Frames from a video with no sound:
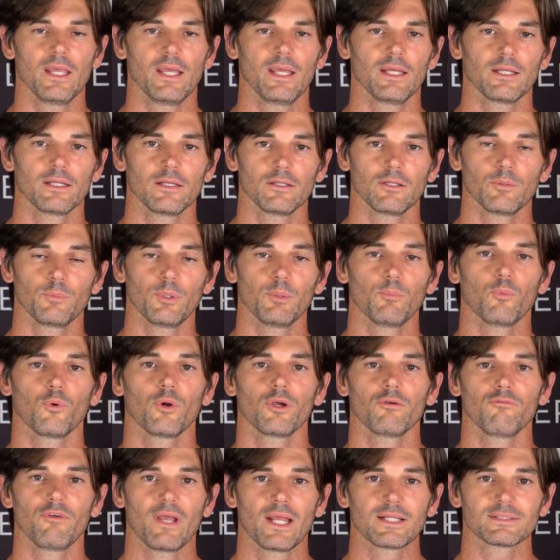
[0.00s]
get a little bit
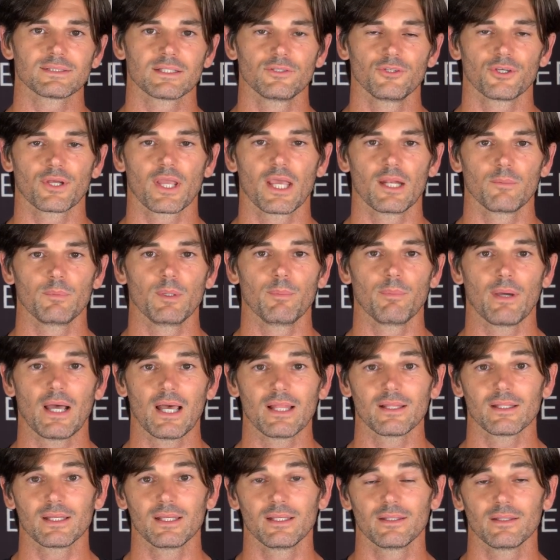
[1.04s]
more advanced in your canopy
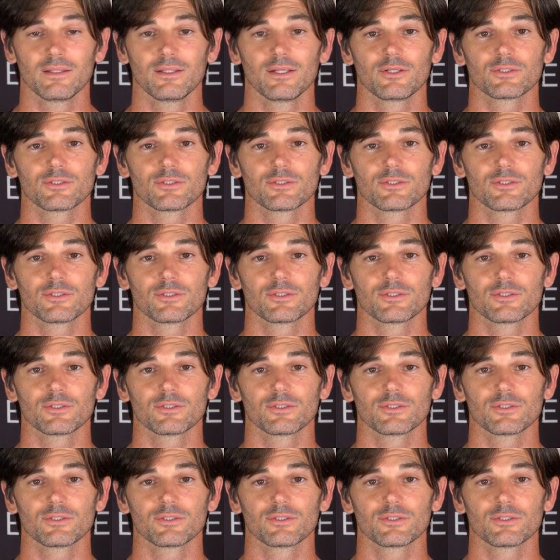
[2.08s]
piloting,